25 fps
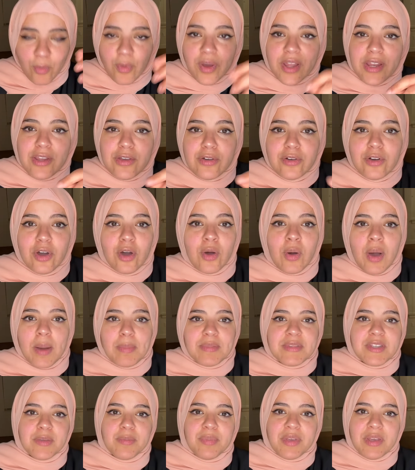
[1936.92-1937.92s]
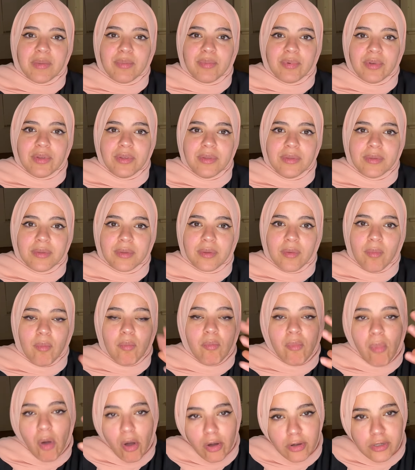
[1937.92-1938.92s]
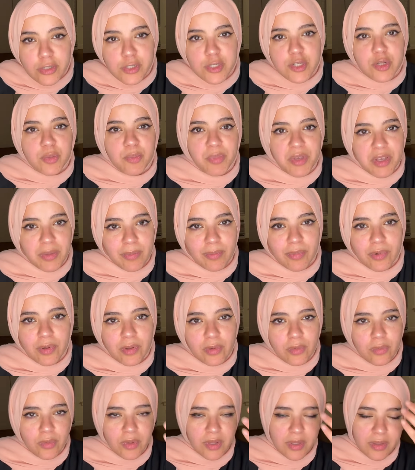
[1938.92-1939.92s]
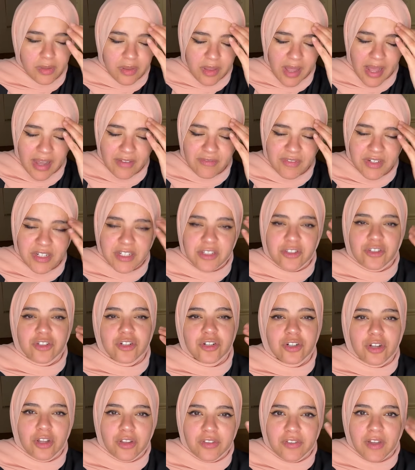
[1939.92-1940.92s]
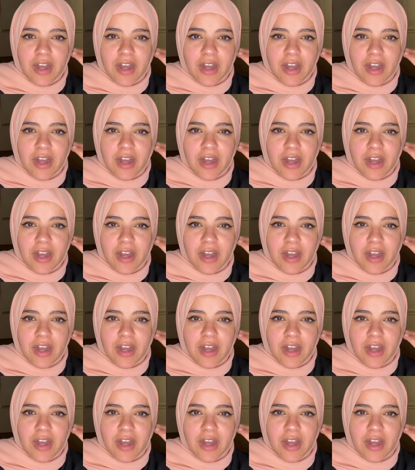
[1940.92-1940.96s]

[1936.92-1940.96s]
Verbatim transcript: When you go up to people most people will have an internal